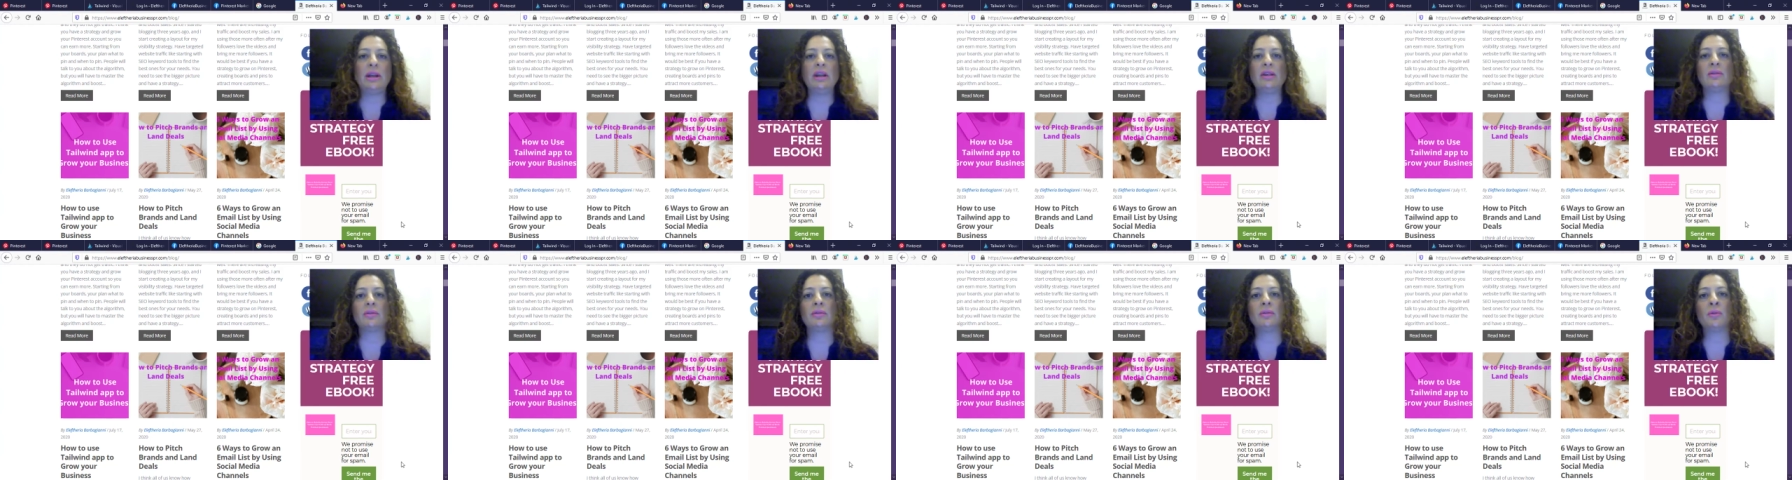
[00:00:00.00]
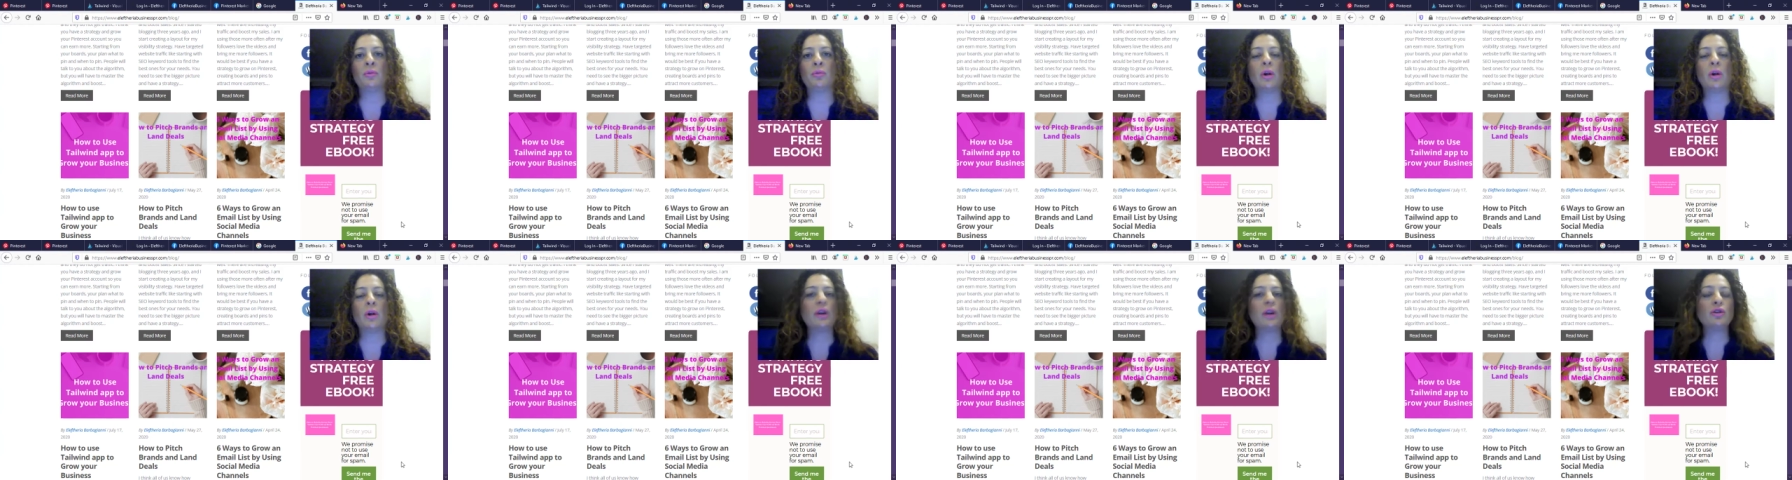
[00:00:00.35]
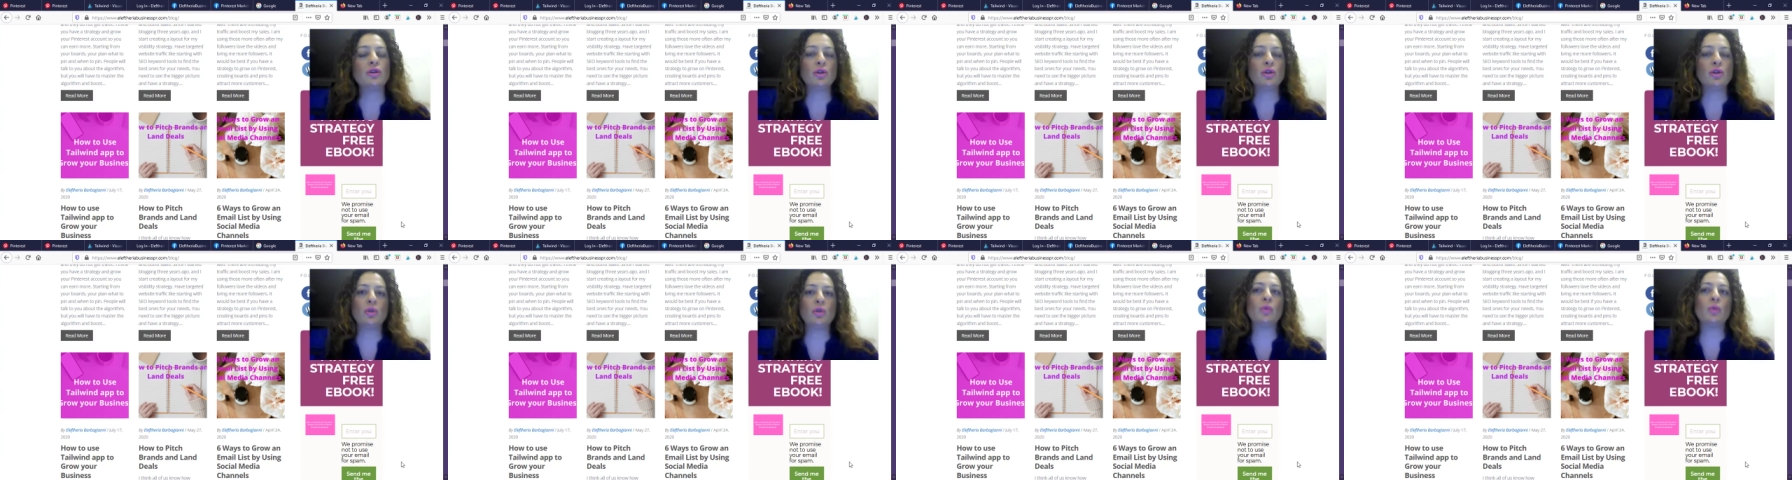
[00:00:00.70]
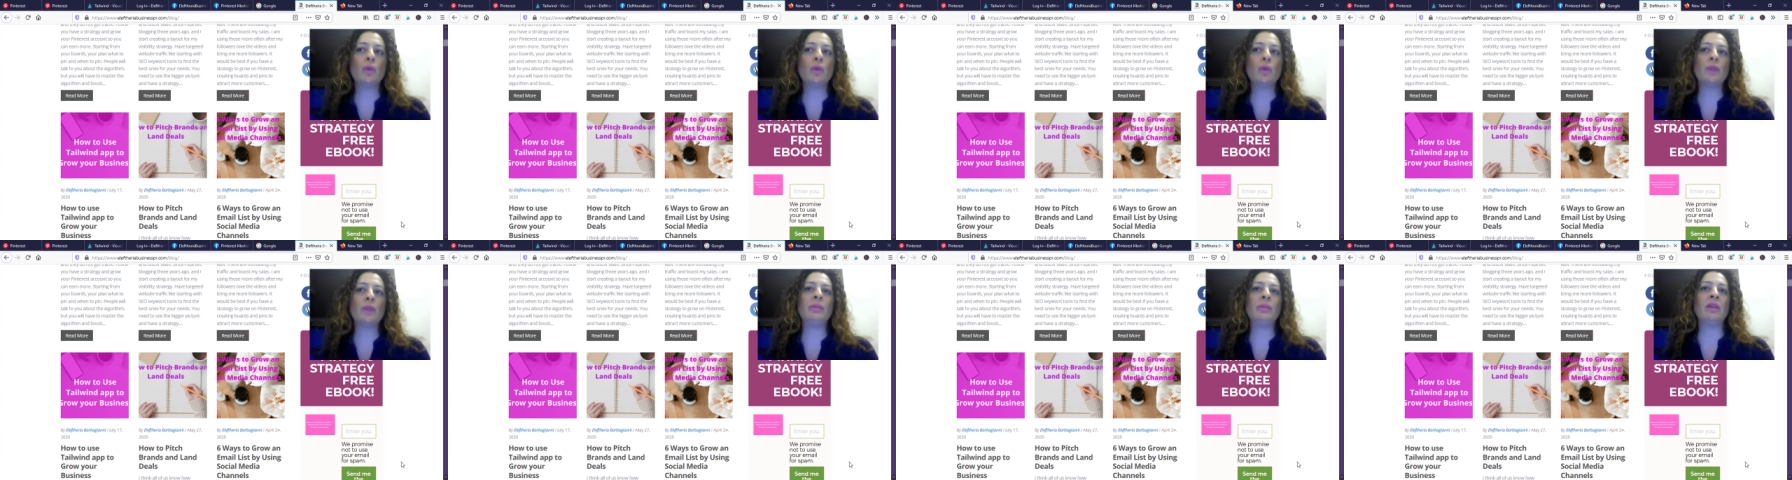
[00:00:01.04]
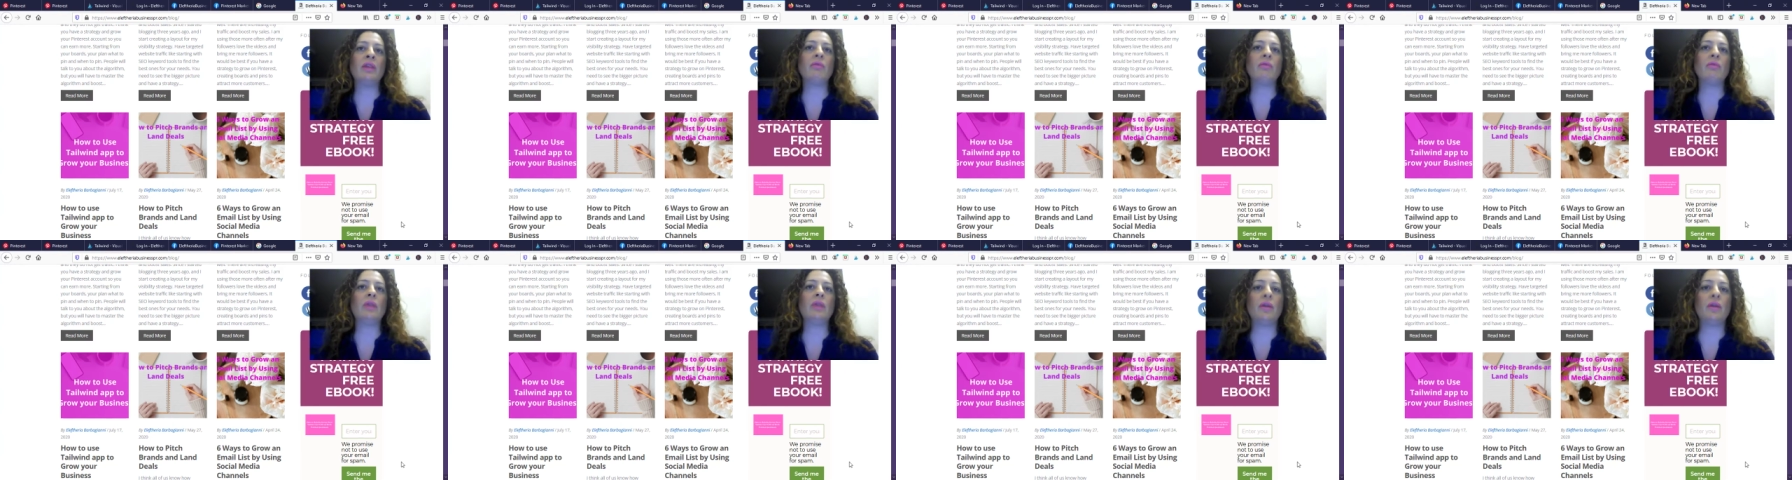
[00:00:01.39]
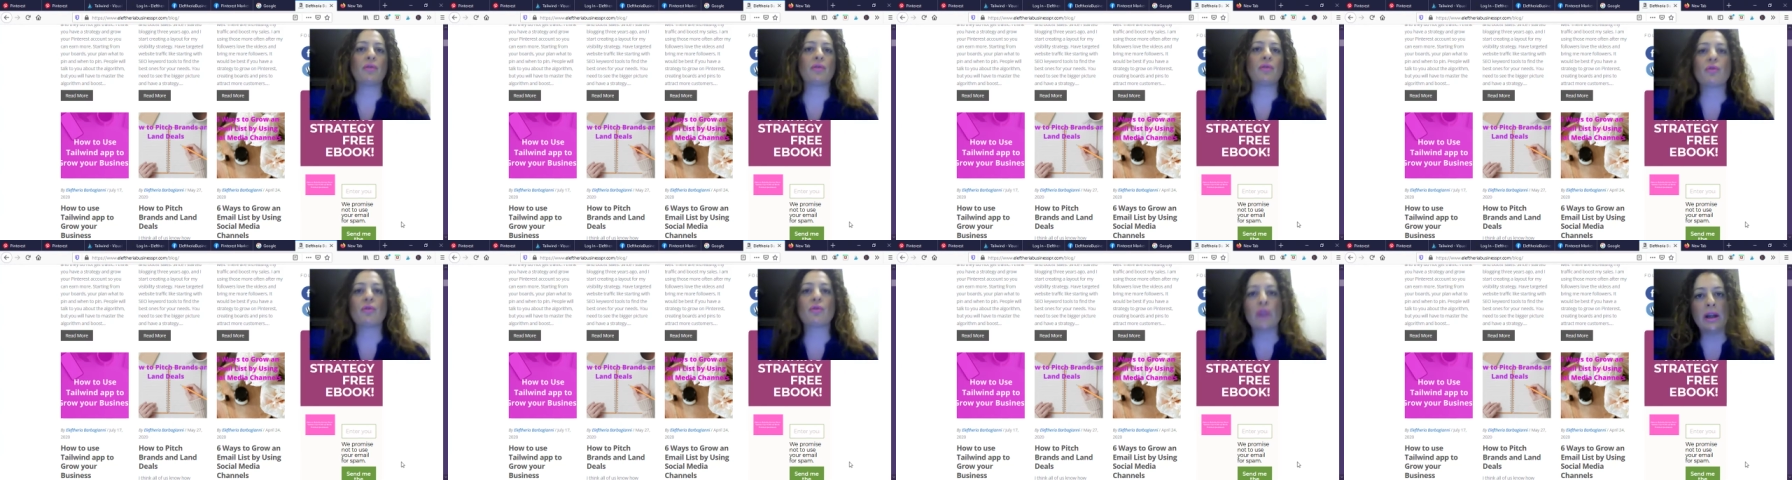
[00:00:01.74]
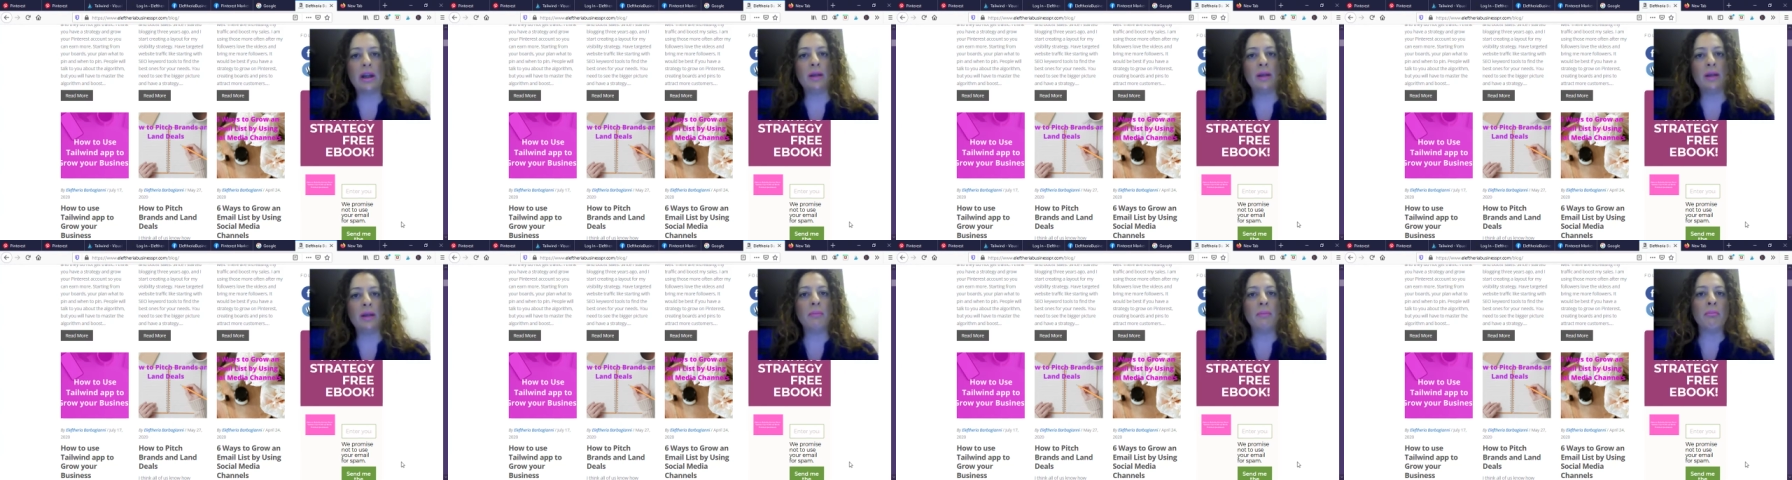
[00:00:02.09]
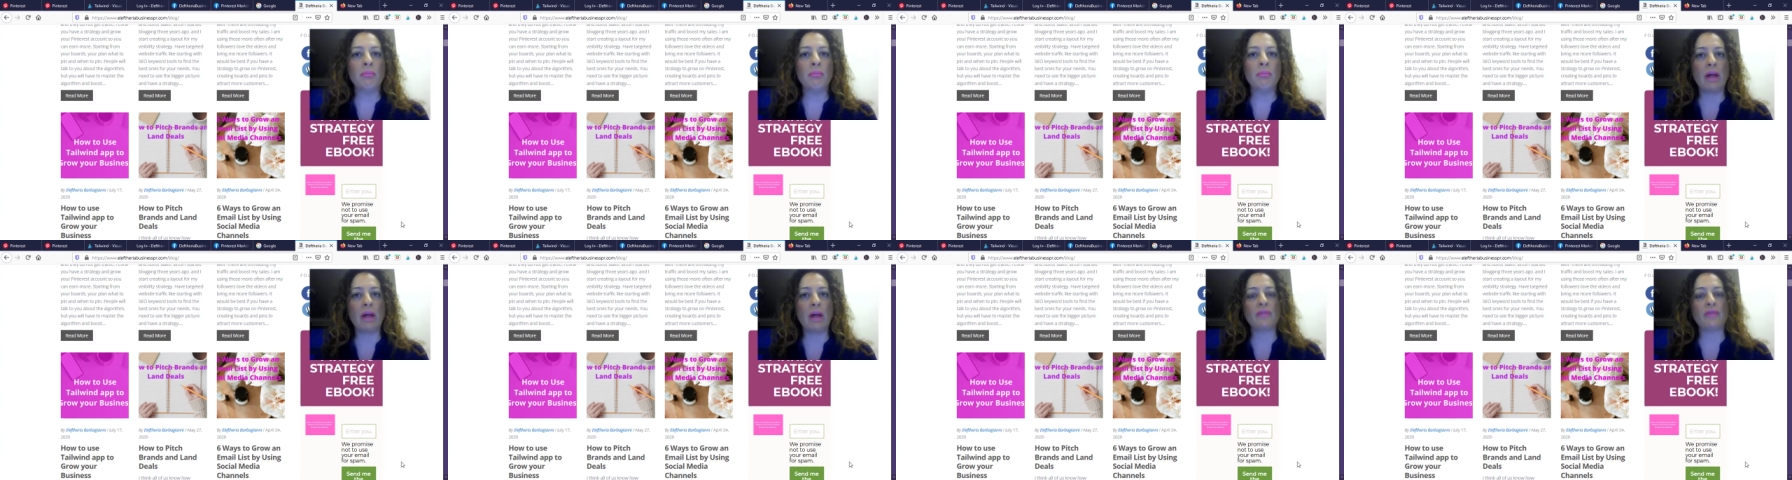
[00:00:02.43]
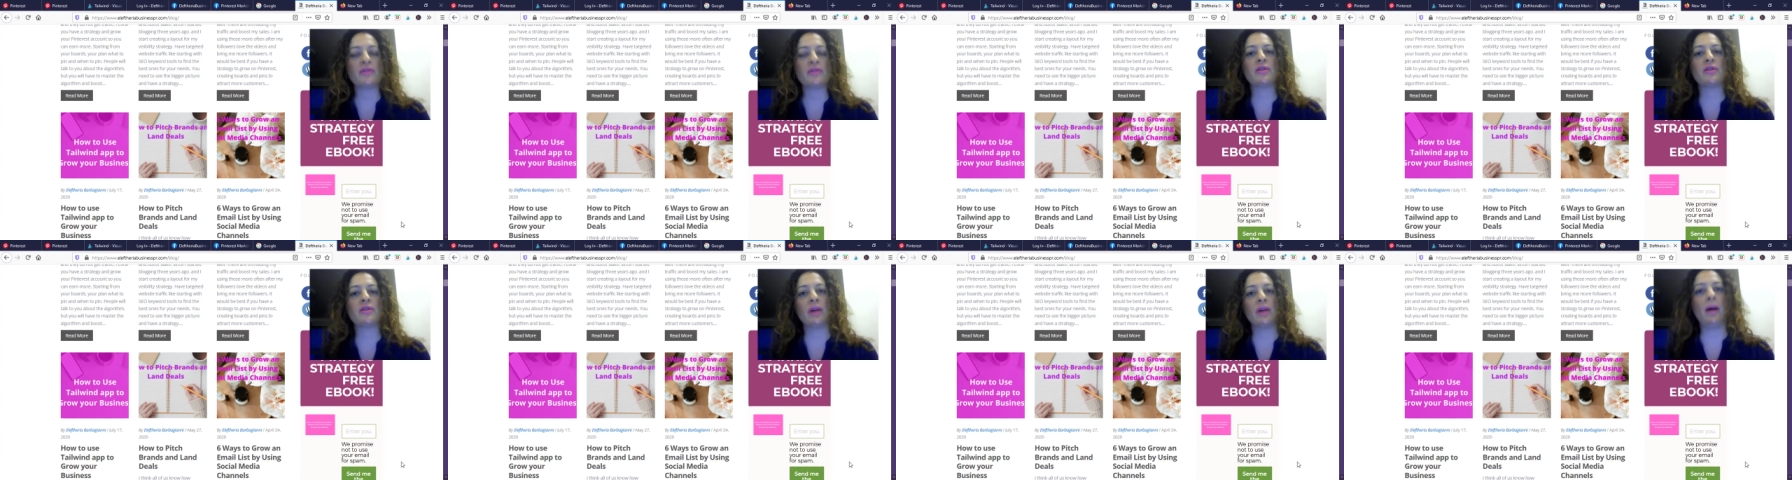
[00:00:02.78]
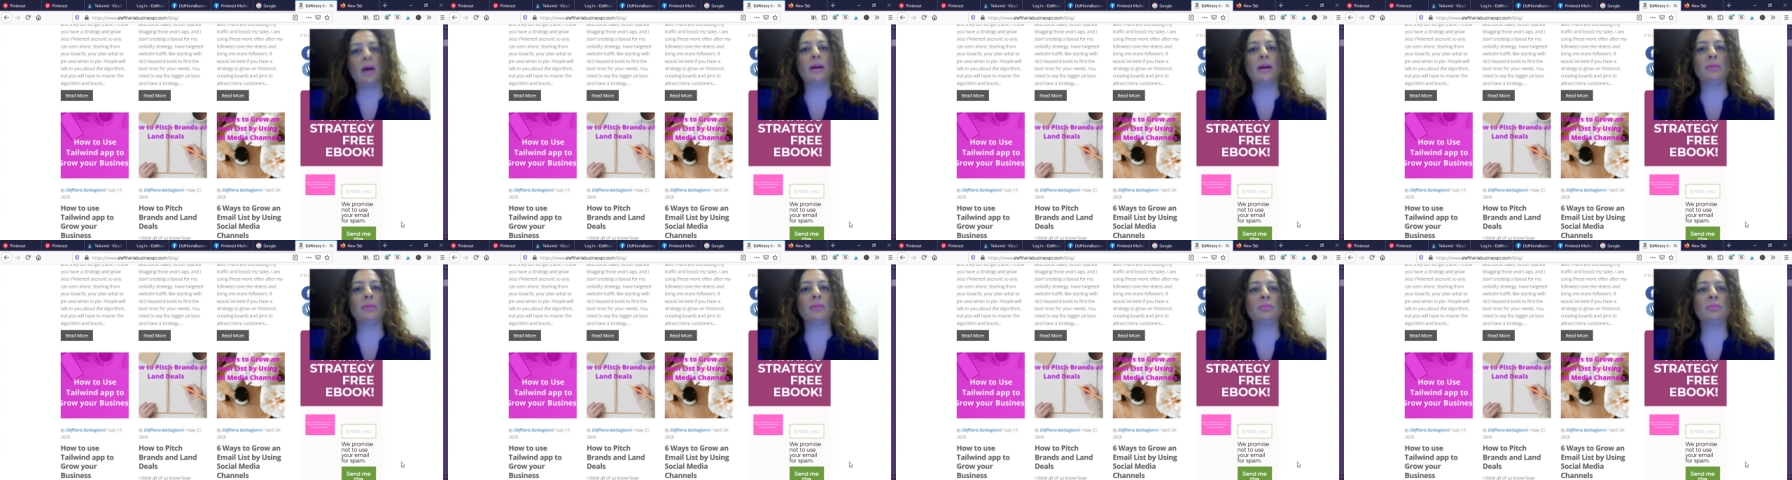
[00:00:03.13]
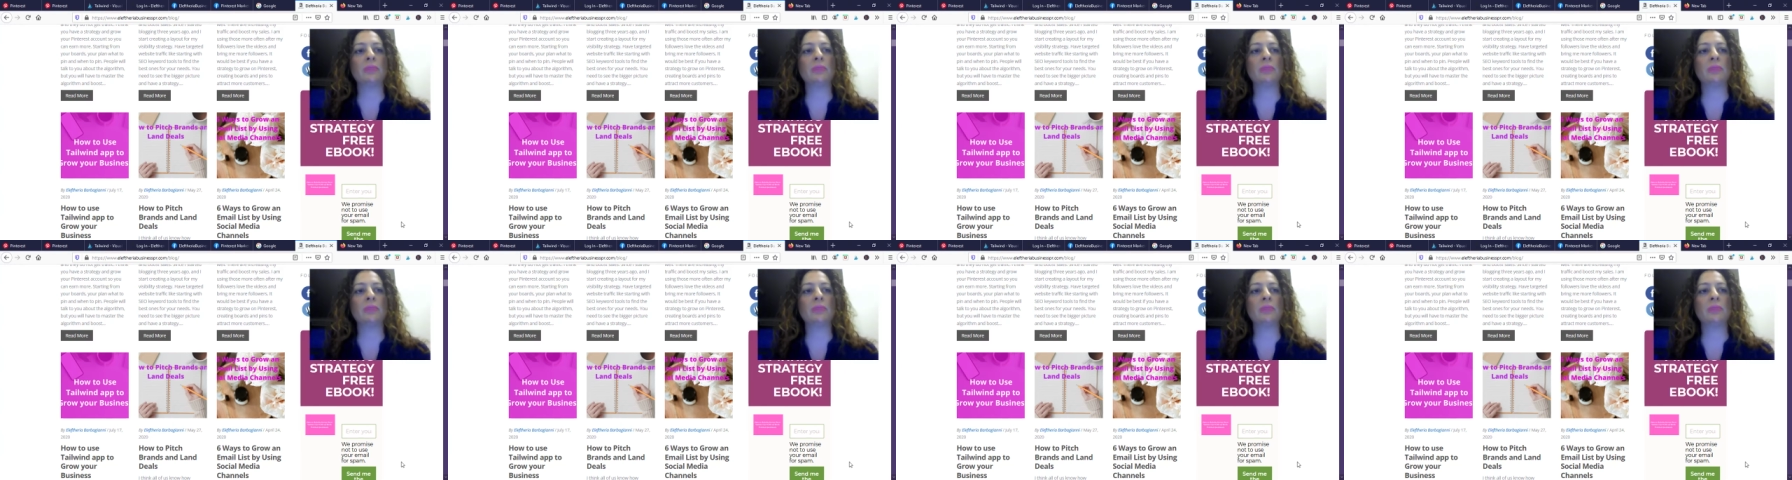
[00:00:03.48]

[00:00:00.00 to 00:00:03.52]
where do you want to be in 3 months' time?